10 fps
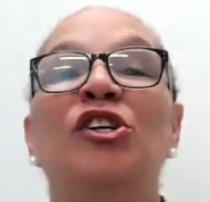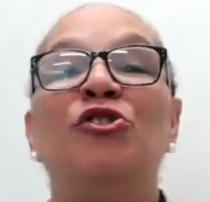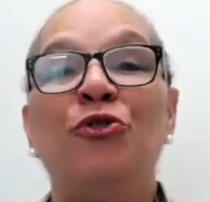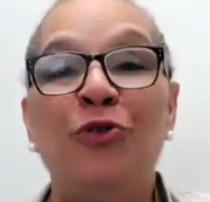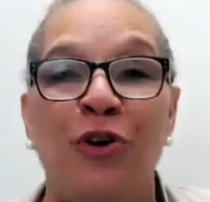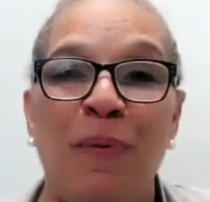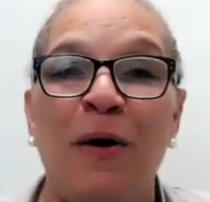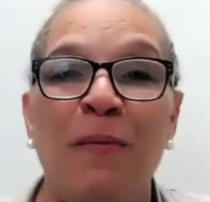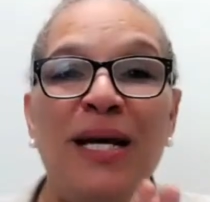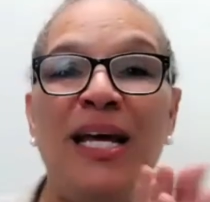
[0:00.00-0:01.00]
Trudy
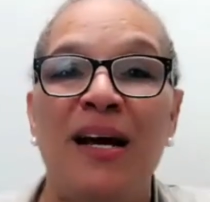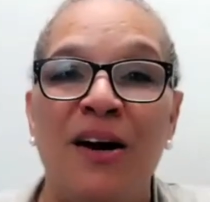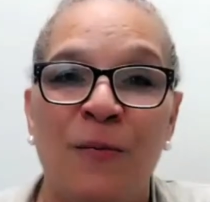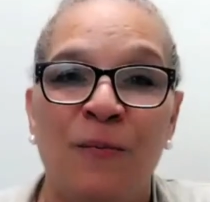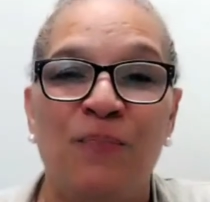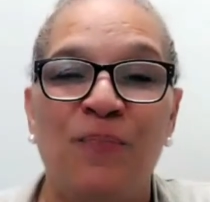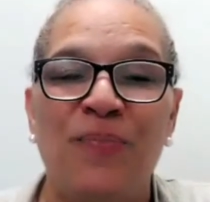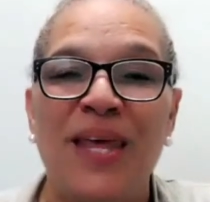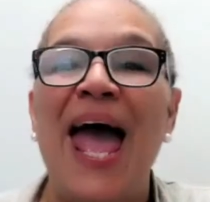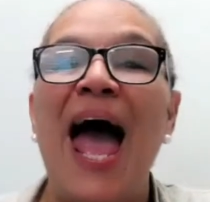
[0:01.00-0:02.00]
Beerman here.
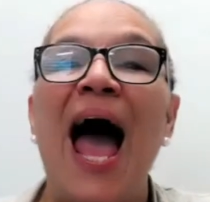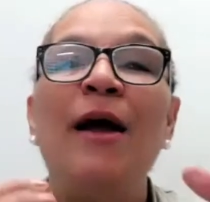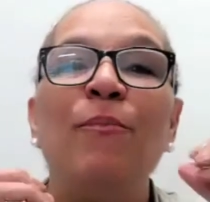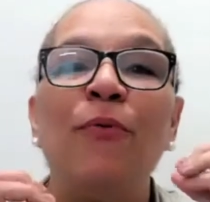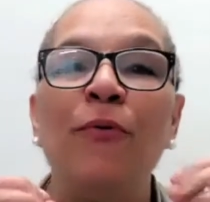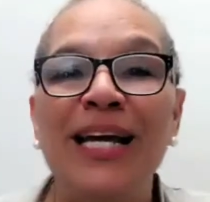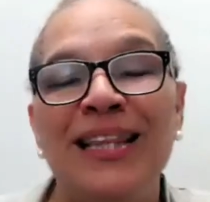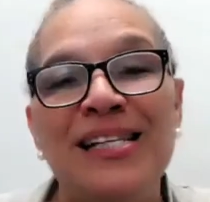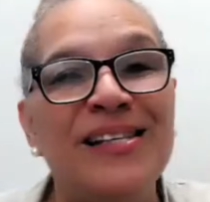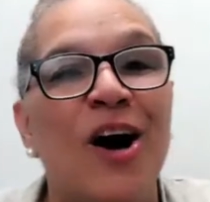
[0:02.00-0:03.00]
I bring
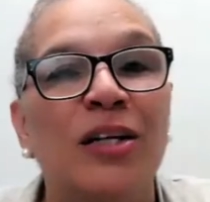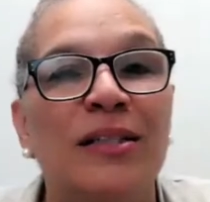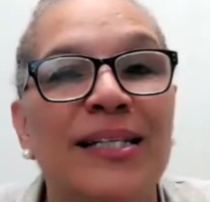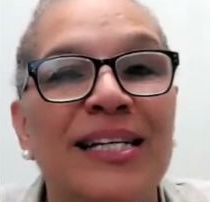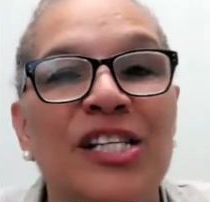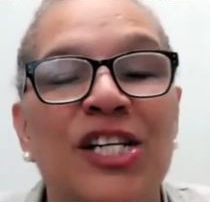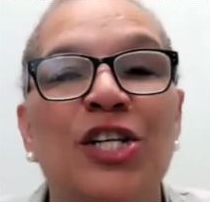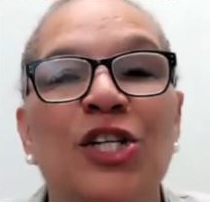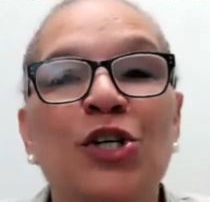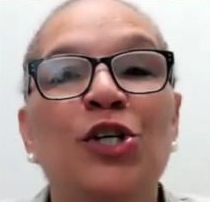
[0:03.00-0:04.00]
this content
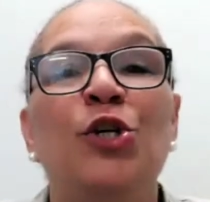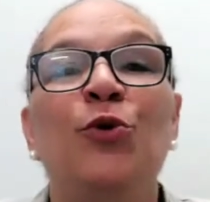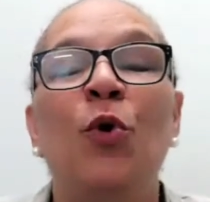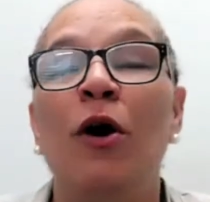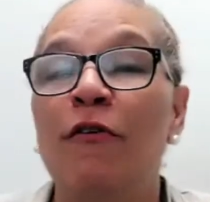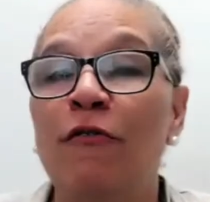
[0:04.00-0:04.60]
to you